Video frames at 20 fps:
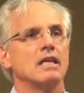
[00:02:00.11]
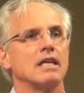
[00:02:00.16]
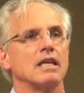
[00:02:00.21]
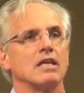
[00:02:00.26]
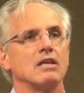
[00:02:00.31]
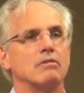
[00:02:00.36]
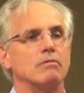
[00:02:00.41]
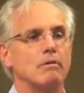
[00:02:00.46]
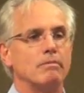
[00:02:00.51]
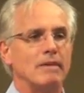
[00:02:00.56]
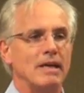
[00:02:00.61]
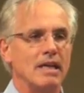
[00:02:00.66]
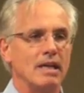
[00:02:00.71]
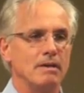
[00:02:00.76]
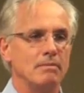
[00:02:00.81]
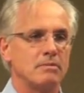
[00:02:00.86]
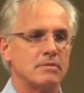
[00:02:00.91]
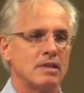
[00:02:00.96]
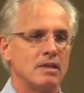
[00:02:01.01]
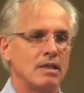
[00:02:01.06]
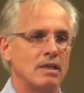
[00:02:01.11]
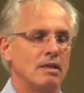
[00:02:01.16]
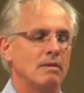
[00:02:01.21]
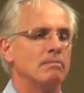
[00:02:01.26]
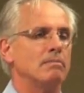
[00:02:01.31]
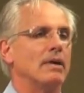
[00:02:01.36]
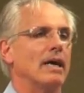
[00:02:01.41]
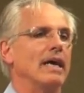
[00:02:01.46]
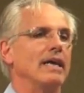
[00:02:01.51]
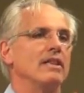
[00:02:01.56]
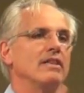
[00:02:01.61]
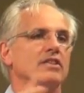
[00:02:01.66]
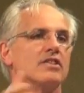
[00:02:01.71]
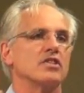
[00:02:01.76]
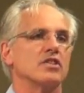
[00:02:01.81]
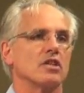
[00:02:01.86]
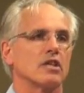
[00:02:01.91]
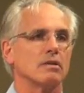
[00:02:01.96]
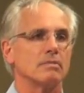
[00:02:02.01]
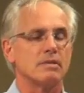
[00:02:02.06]
get overwhelmed by the
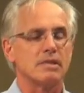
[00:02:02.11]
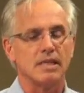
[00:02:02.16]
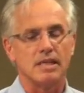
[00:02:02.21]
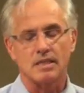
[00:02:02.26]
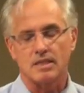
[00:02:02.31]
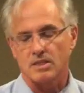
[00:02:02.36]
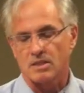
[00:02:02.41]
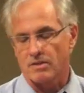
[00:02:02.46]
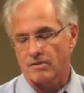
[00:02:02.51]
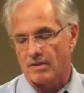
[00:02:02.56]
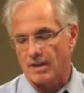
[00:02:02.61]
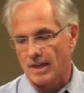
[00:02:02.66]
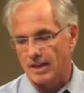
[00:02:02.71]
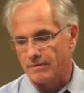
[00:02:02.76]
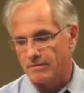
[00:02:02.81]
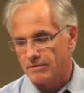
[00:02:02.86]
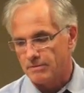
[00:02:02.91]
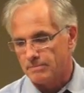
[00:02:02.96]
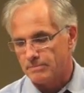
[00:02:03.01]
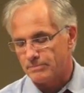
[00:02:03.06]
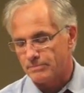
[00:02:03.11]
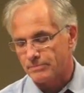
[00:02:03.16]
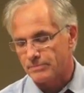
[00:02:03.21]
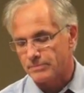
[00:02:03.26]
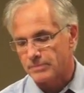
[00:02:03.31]
circumstances of life.